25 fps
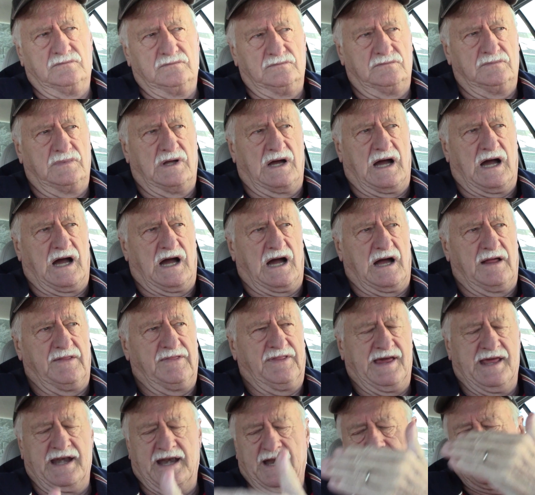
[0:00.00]

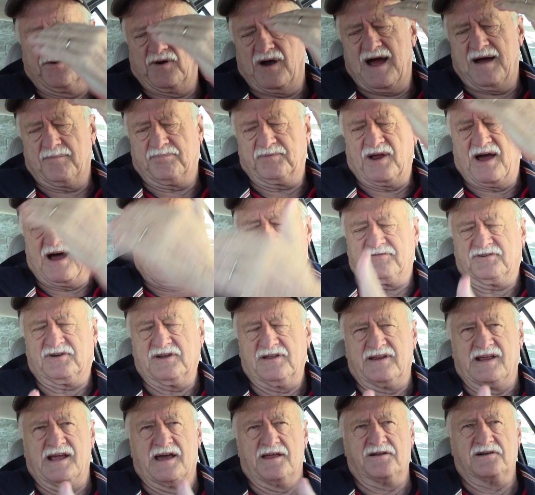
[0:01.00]
then it dropped off
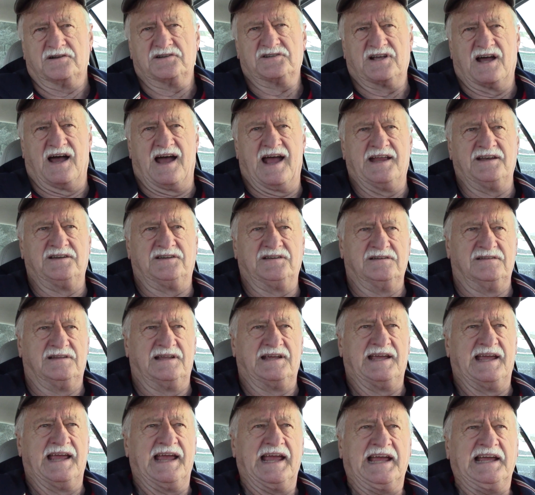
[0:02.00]
to the other side to the
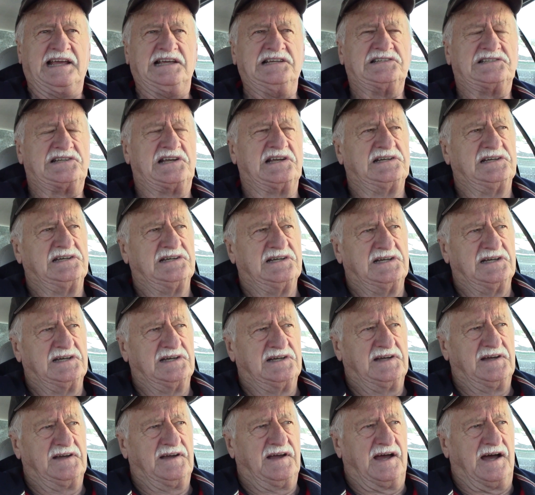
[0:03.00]
east,
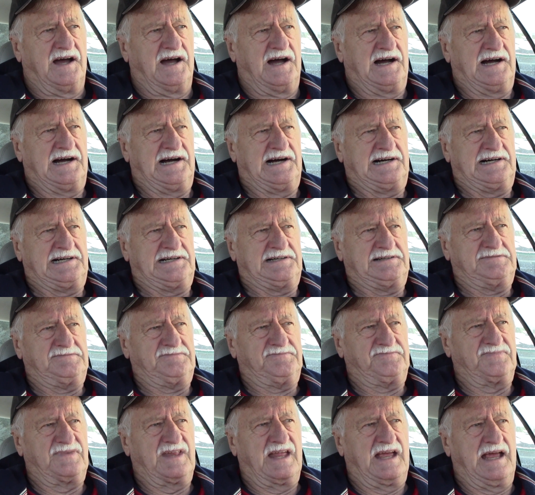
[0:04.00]

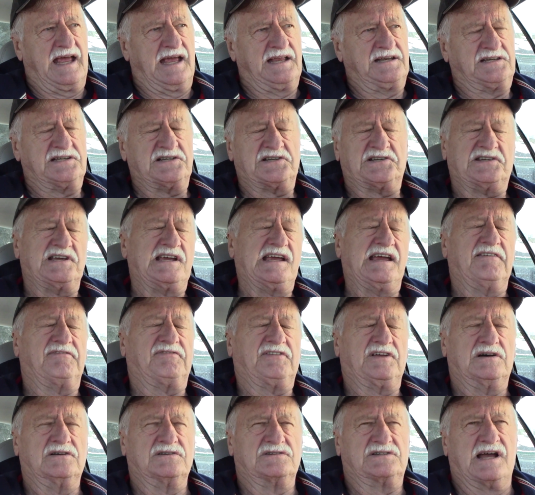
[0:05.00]
and to see if
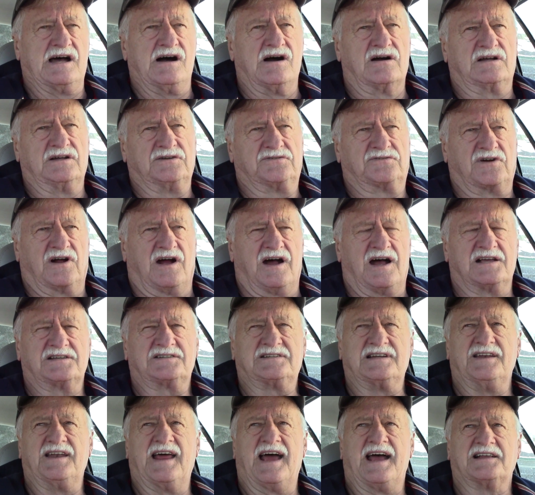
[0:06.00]
those elk had
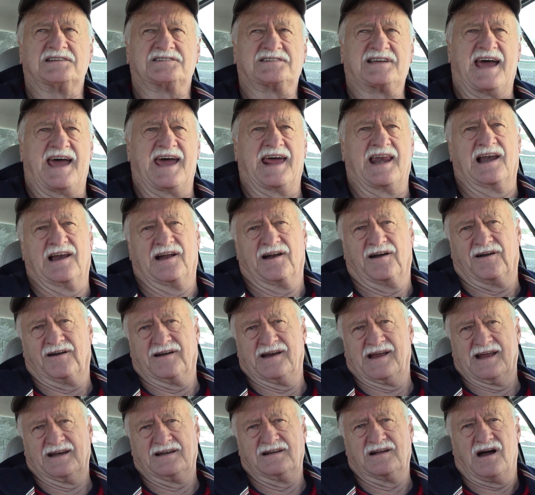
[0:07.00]
crossed in that saddle
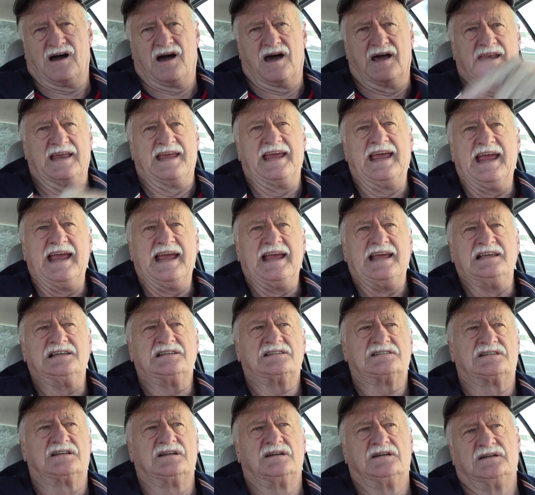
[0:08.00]
area and gone
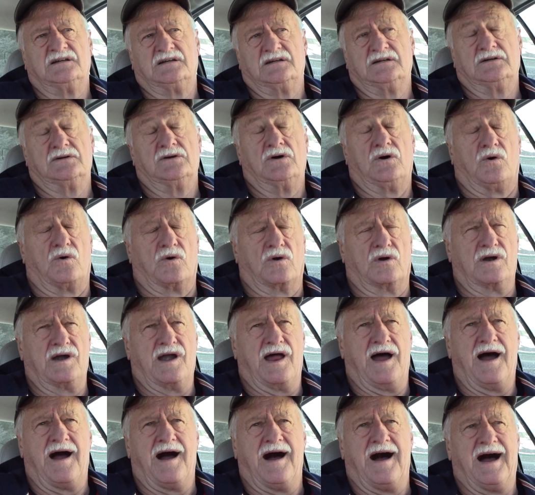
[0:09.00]
east or
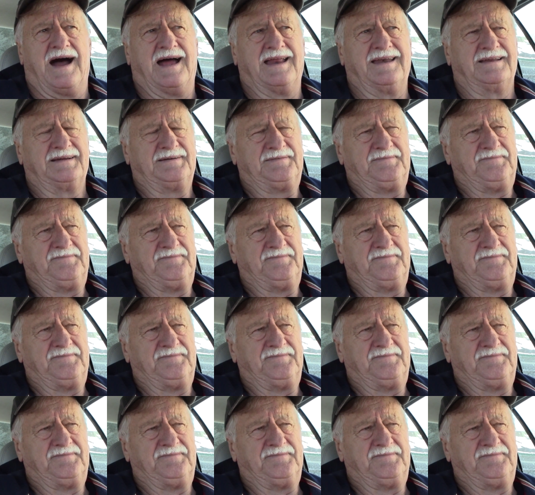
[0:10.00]
not.